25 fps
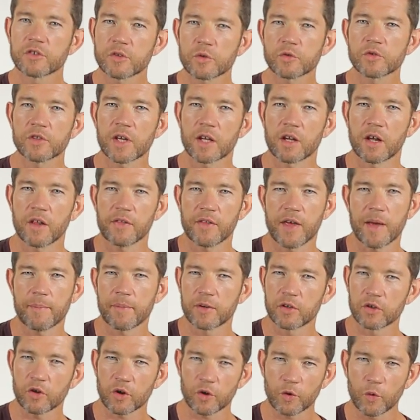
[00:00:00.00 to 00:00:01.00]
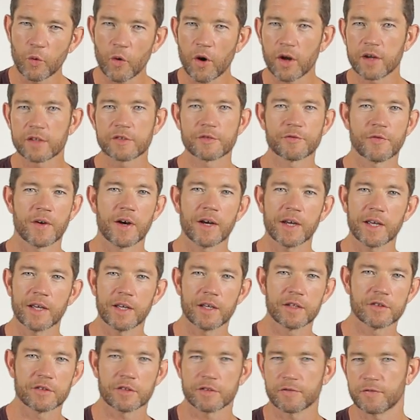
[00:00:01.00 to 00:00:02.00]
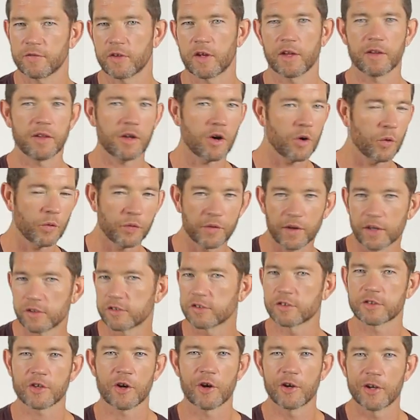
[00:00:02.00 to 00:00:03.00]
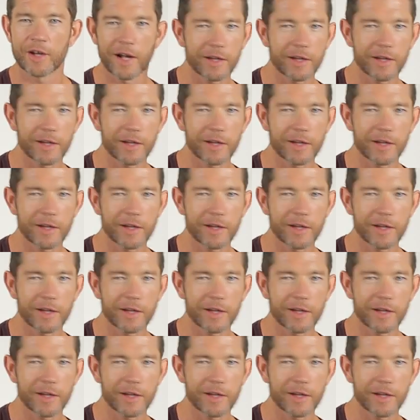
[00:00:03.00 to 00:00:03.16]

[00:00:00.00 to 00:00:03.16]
Still sound like that, but not quite as funky as if like the whole thing's just going